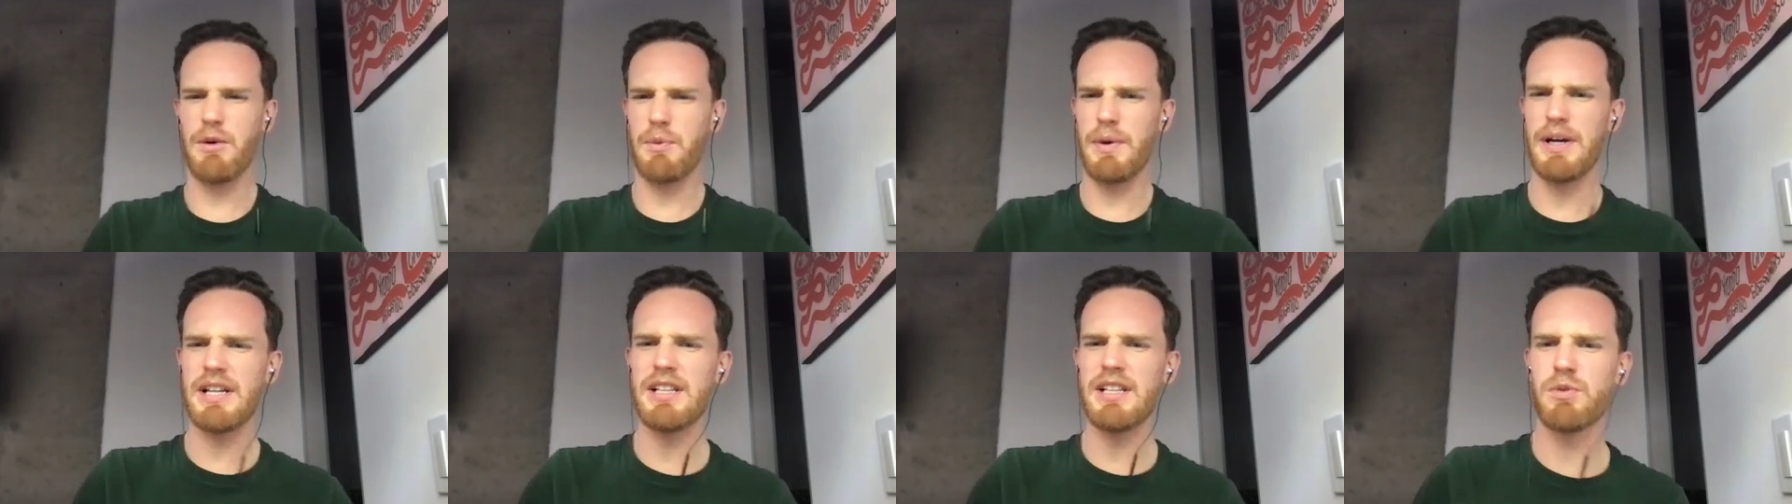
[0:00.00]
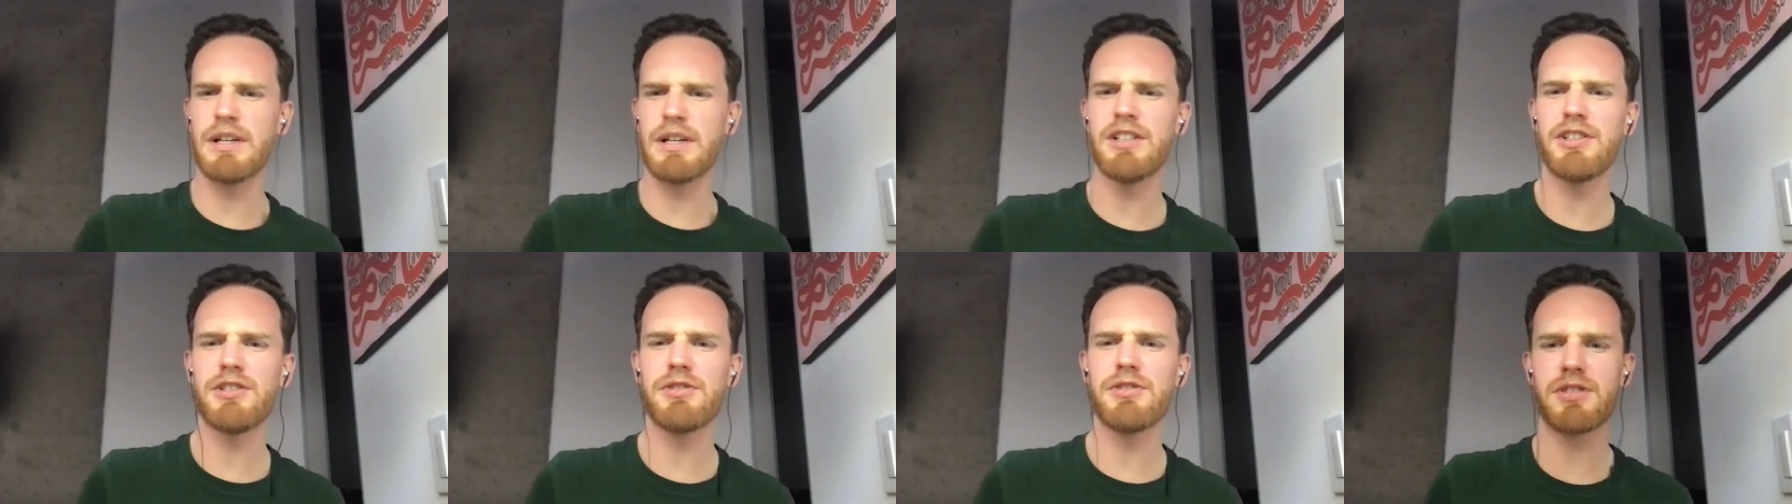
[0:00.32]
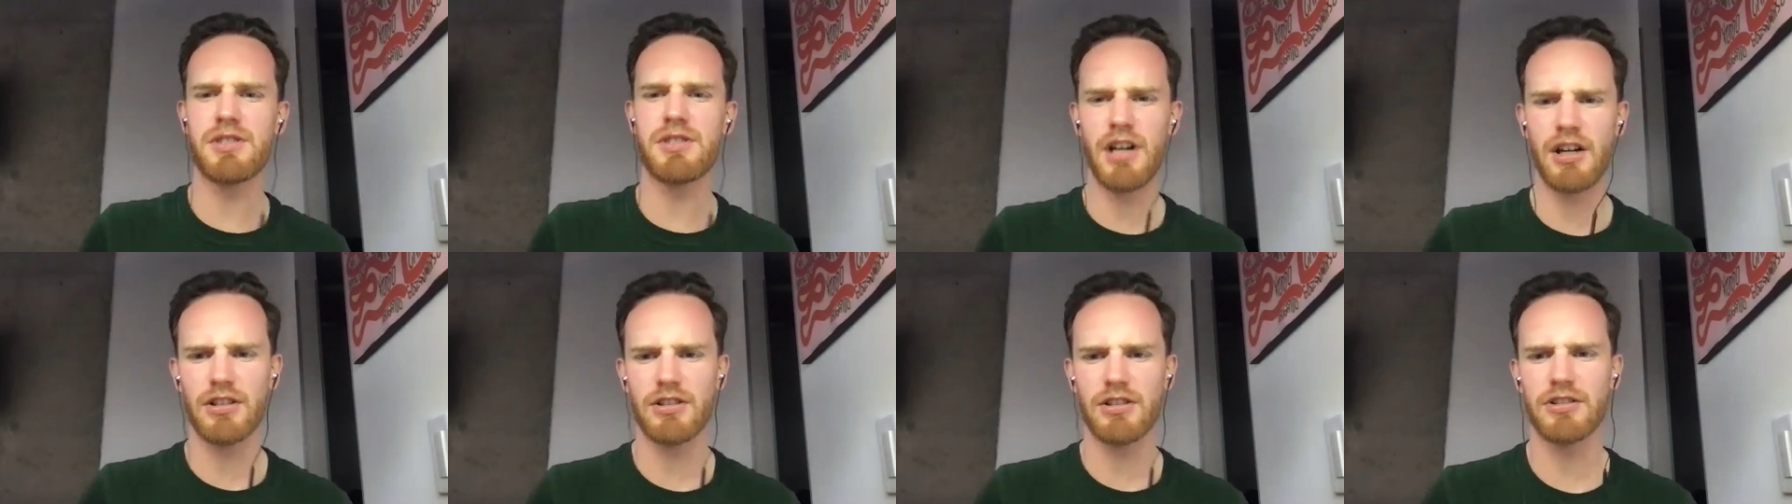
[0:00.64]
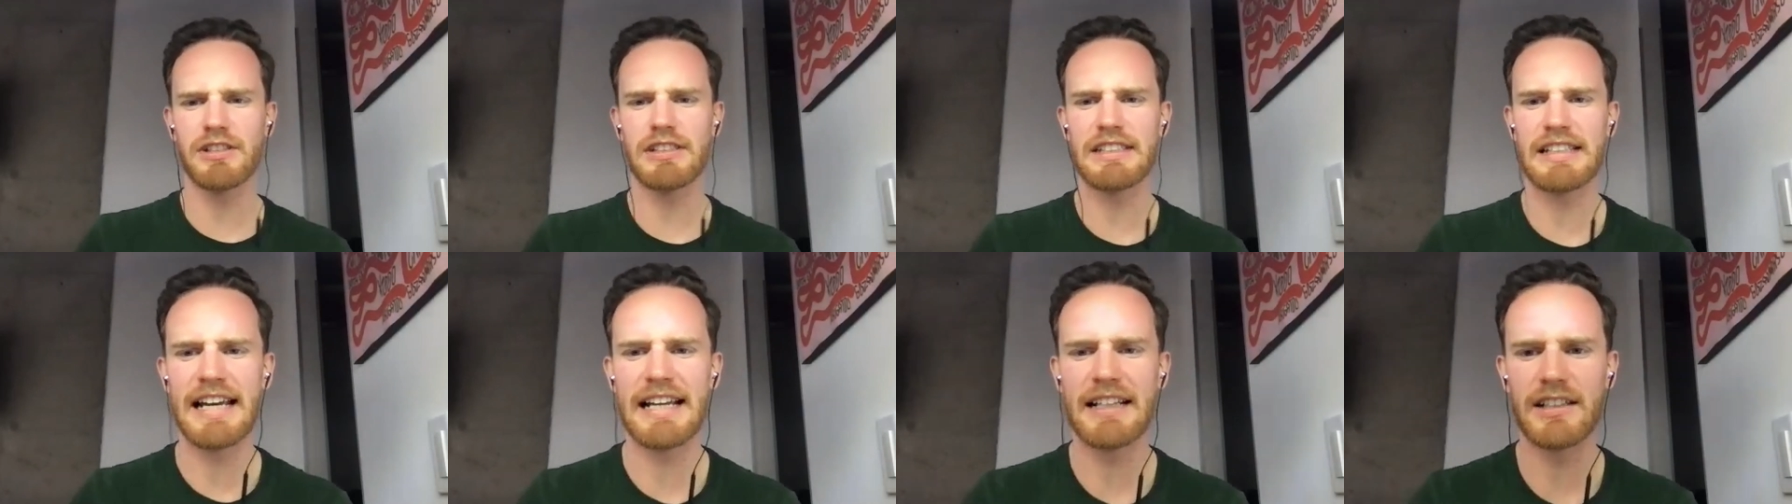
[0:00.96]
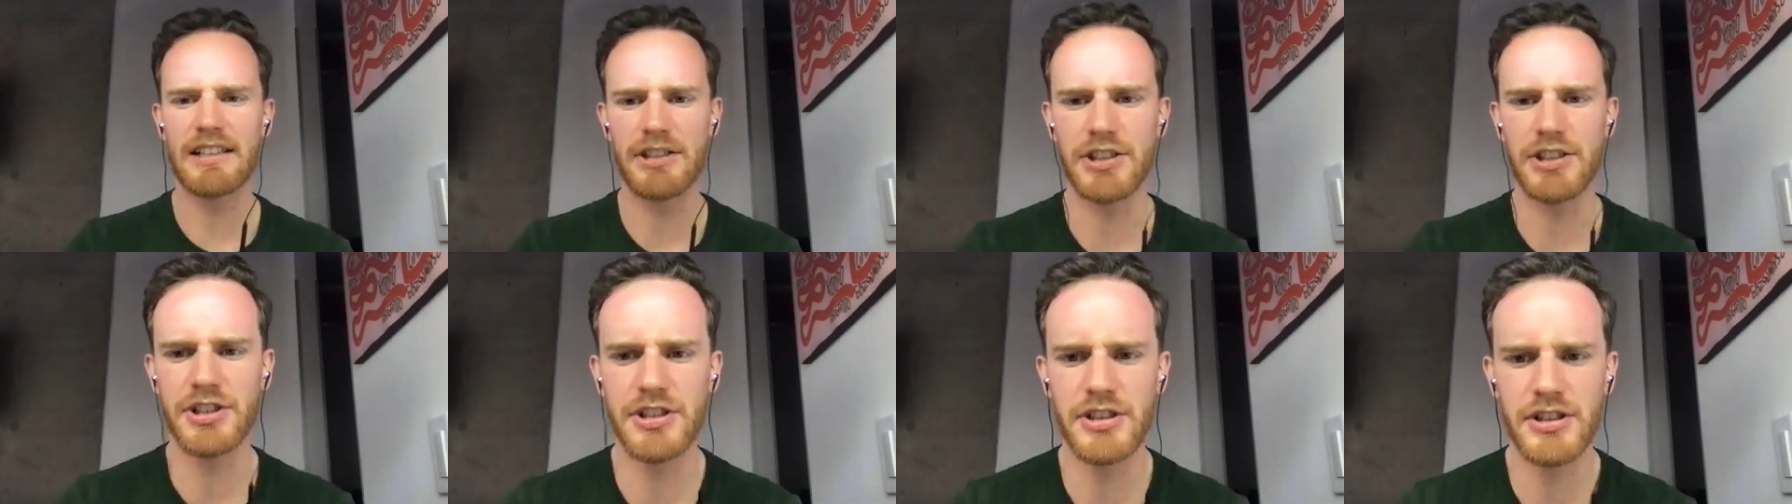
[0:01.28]
yeah, when when did you start learning
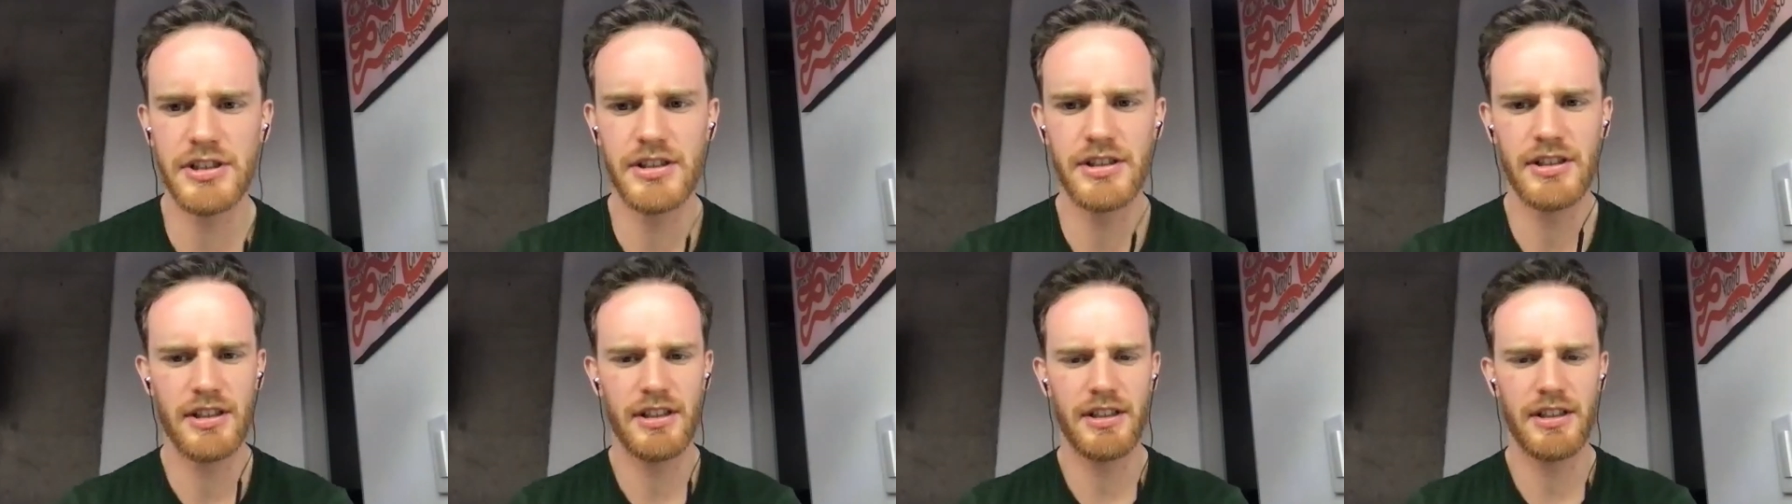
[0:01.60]
English?